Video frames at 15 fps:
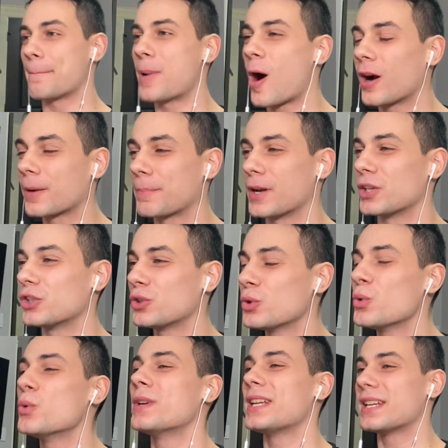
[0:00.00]
Pogba,
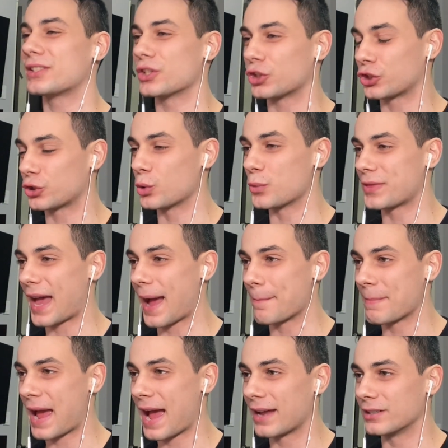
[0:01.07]
you need to shoot that,
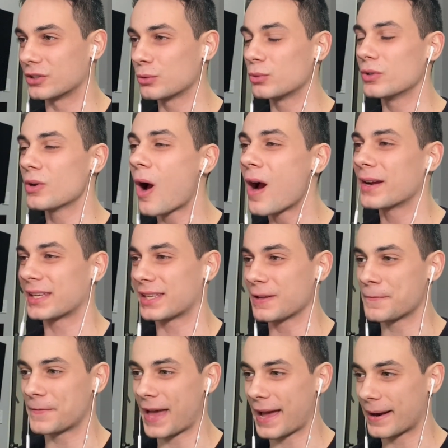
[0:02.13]
man. Do not
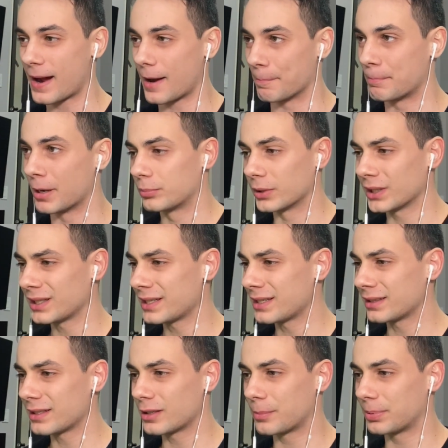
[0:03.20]
give that up.
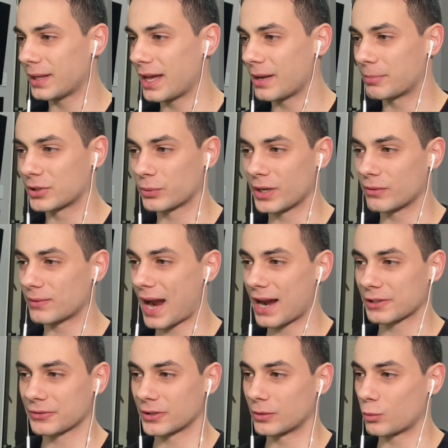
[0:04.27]
Brilliant little play between
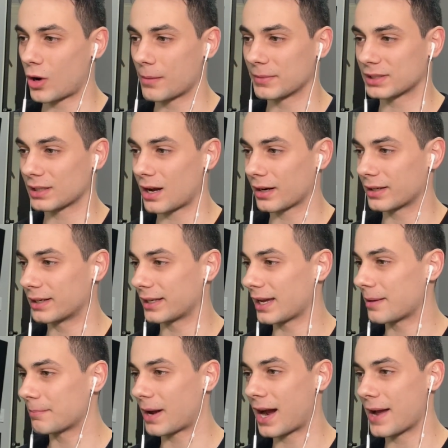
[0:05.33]
Rashford and Wan-Bissaka to
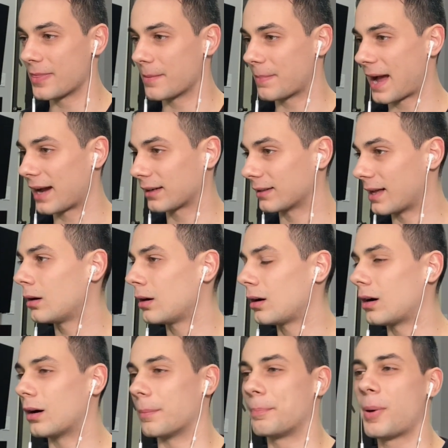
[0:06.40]
get in behind the back line.
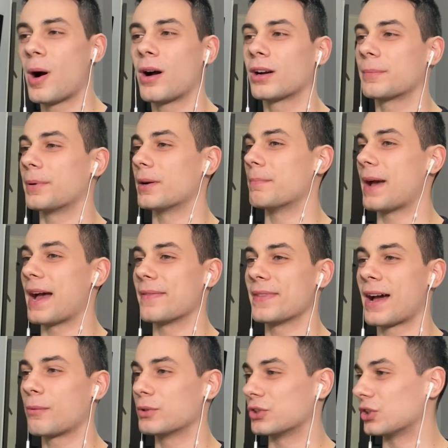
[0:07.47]
Oh, Pogba, man,
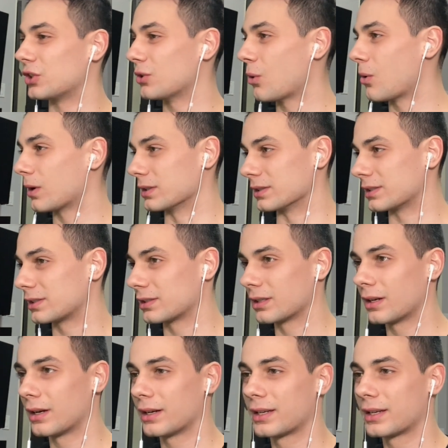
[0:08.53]
that was yours.